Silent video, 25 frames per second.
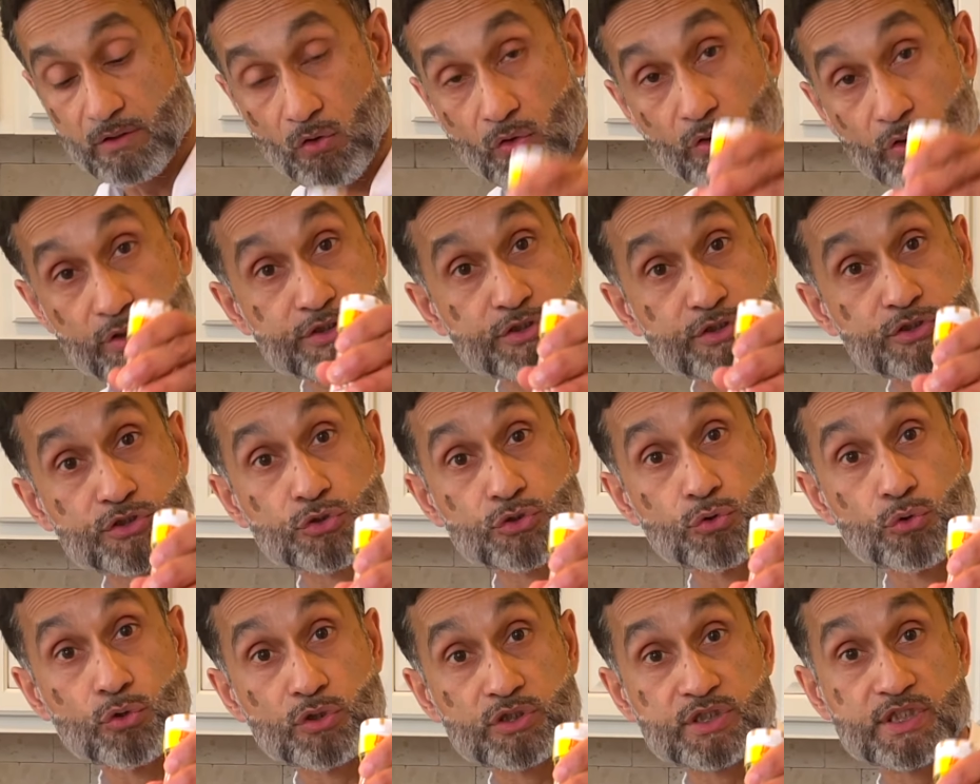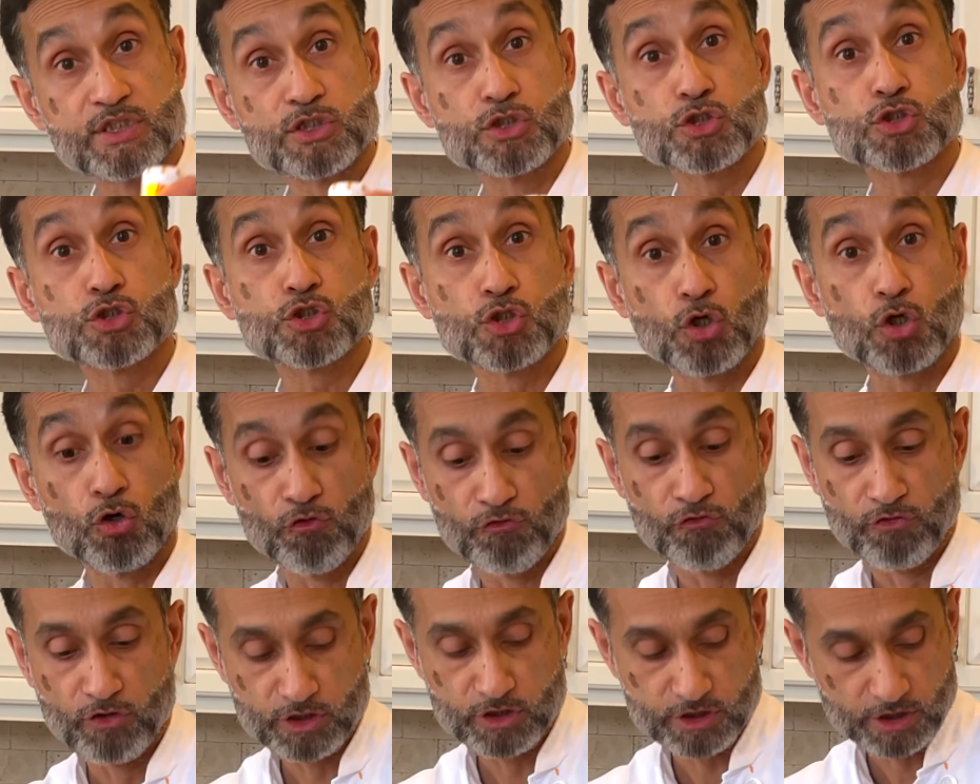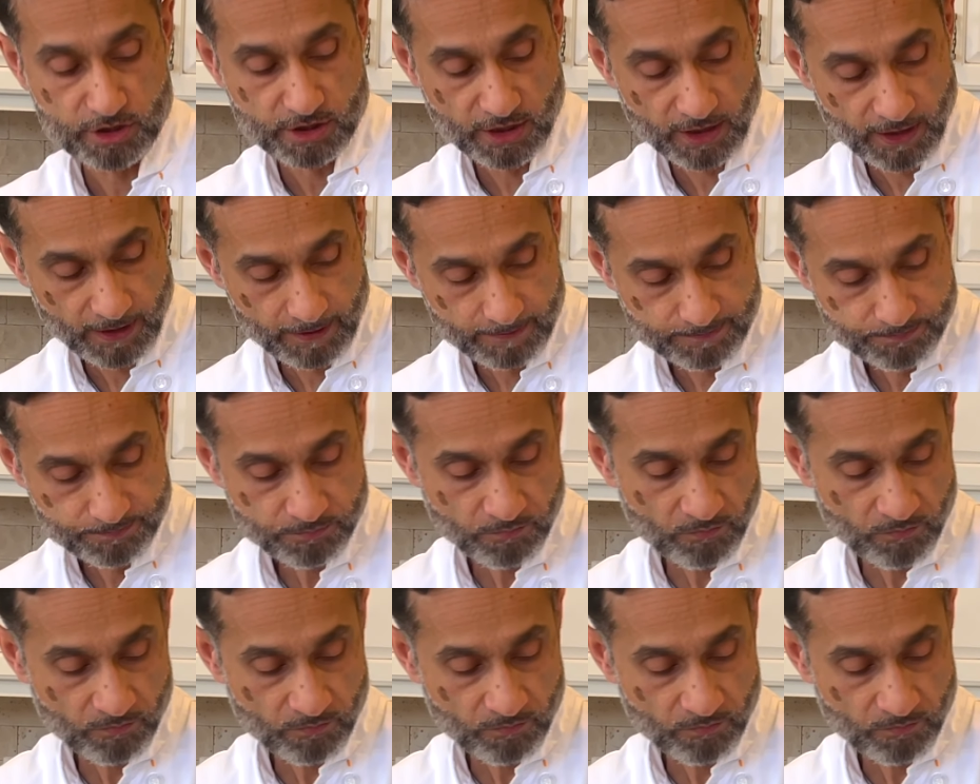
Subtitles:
oyster sauce is so versatile.